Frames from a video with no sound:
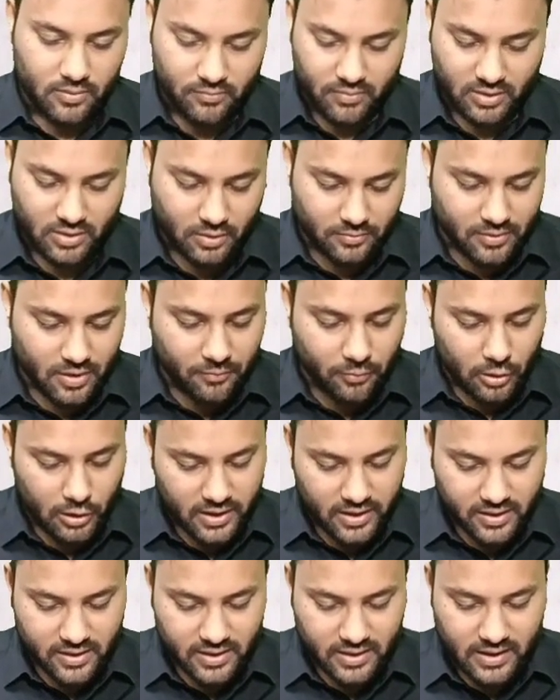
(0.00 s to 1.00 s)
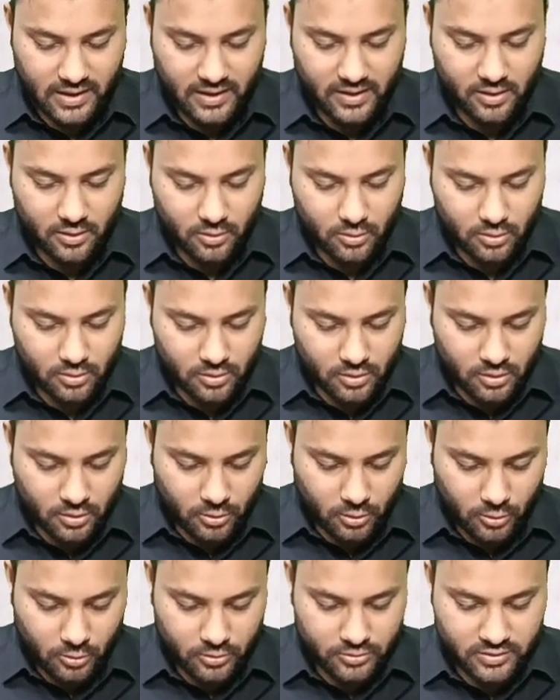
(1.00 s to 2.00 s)
Which of the following regard
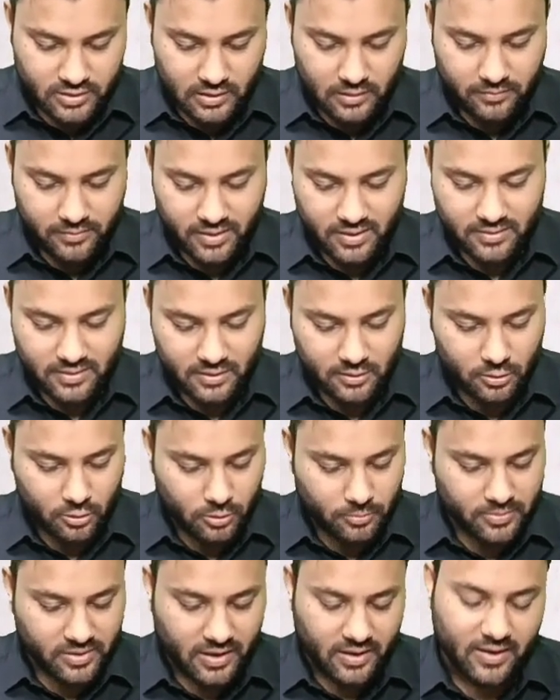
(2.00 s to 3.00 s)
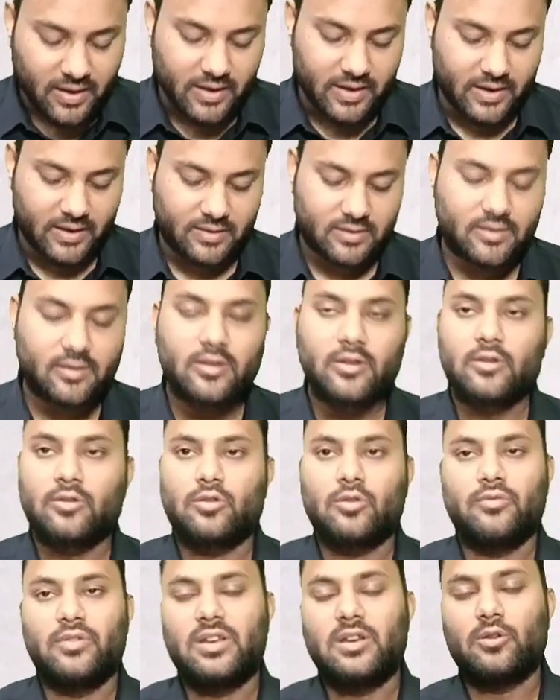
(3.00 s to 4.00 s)
Ogilvy syndromes are correct?
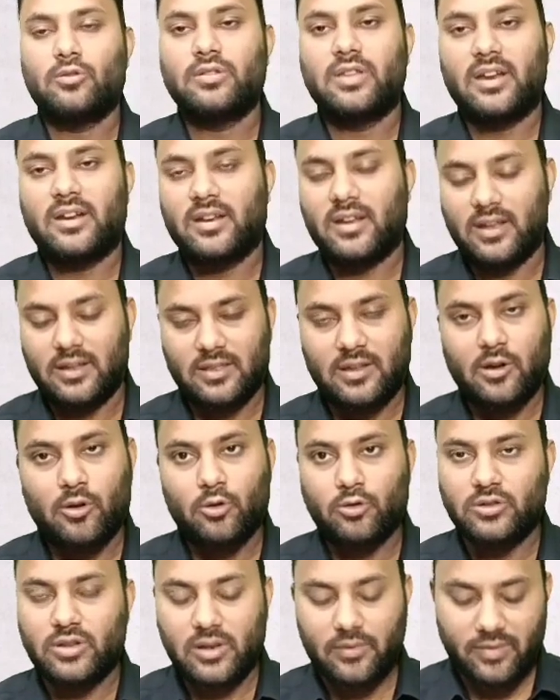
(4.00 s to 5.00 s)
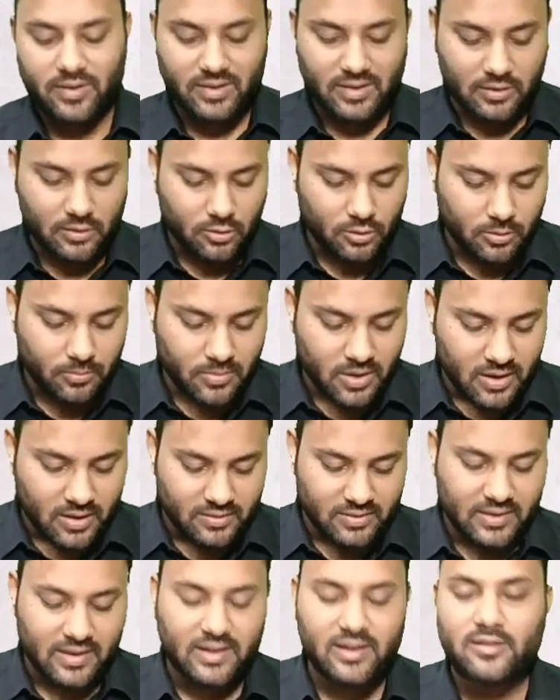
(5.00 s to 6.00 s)
So we know that in the Ogilvy syndrome
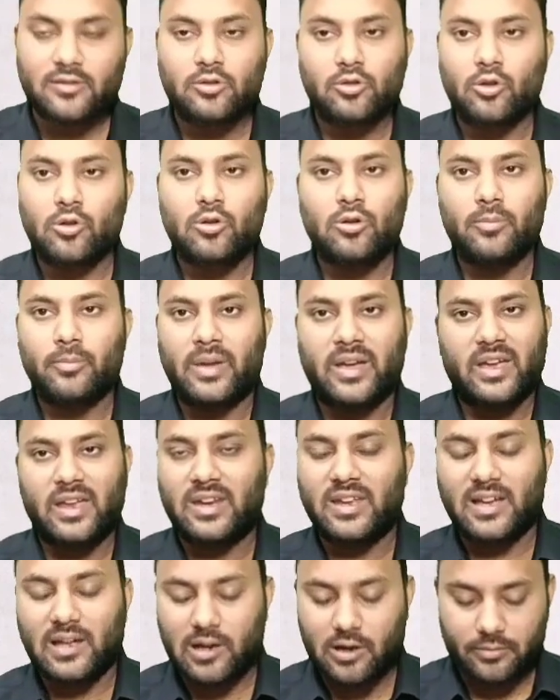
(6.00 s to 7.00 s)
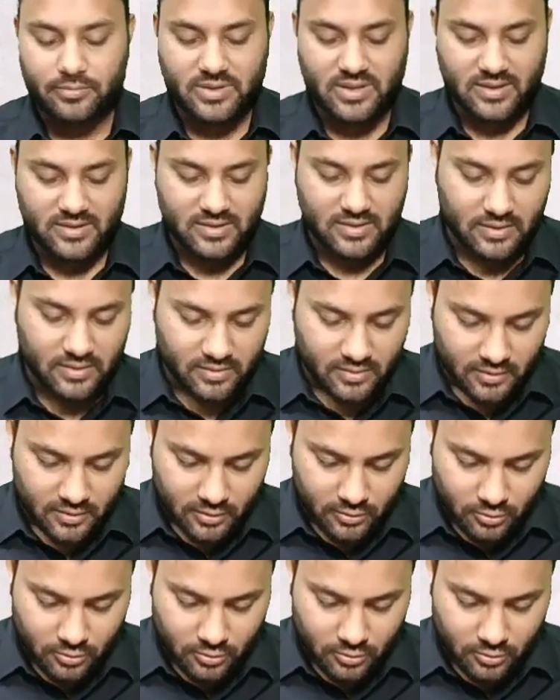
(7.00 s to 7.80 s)
there is no mechanical obstruction.